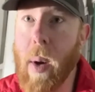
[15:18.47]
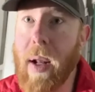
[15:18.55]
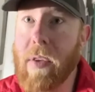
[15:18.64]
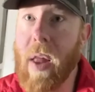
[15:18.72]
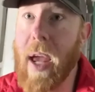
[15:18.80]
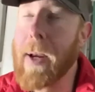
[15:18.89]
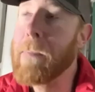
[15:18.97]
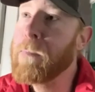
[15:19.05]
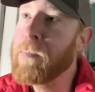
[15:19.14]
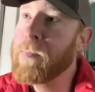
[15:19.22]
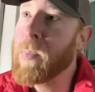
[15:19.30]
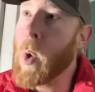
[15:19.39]
And it's like
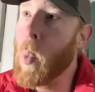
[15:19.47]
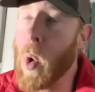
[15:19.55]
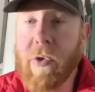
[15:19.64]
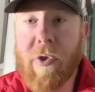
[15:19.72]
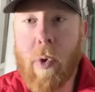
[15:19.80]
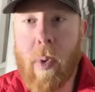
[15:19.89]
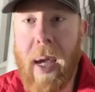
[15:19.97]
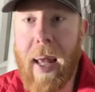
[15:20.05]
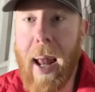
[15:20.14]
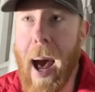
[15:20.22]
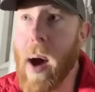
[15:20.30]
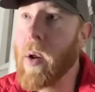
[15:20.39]
once you
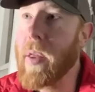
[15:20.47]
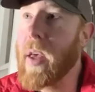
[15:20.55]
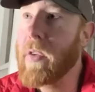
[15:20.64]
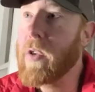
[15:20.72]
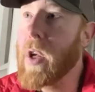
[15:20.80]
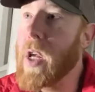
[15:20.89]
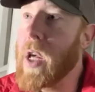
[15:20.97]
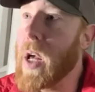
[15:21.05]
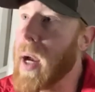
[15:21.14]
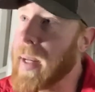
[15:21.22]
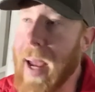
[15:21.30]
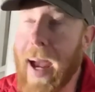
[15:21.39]
get out of this,
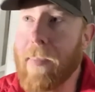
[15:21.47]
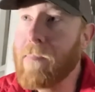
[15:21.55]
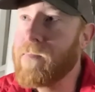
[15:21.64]
again,